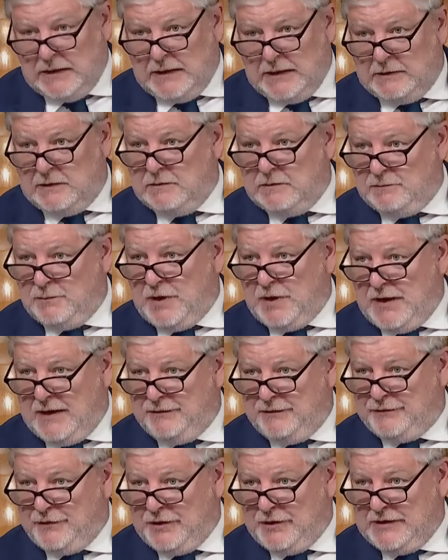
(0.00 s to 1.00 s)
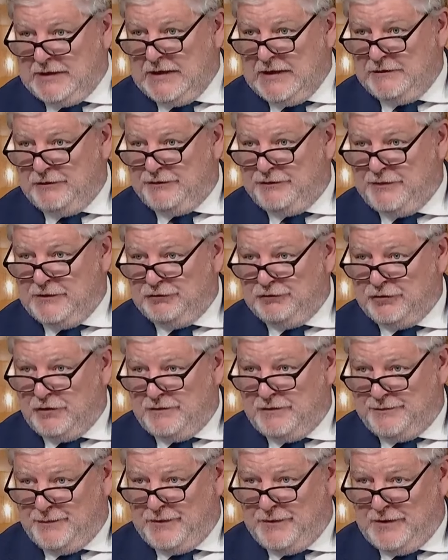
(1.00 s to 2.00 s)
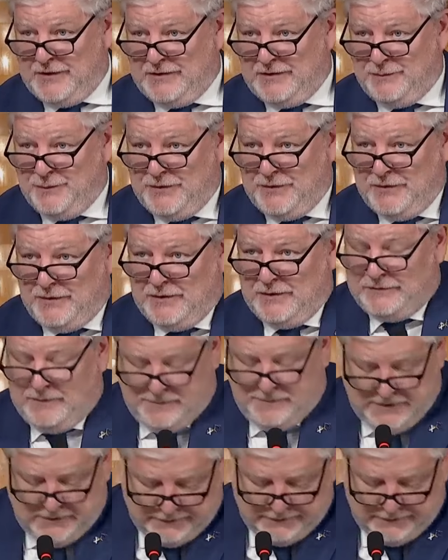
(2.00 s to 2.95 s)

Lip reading: I just finish off with a bit of